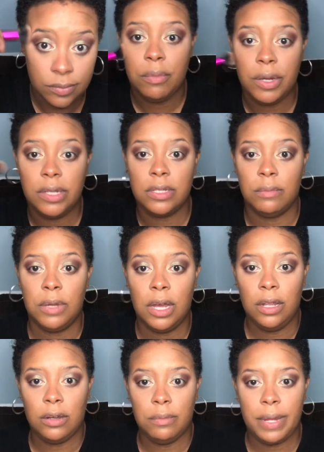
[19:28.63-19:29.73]
Bring some
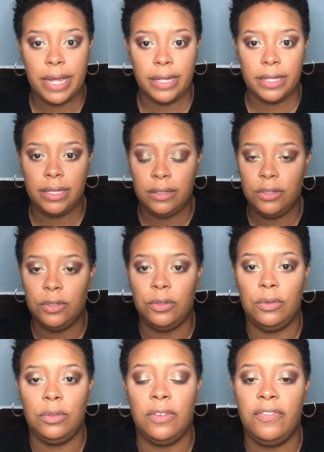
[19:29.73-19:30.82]
color back
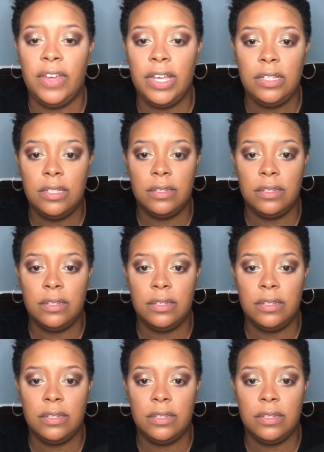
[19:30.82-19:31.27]
into the face,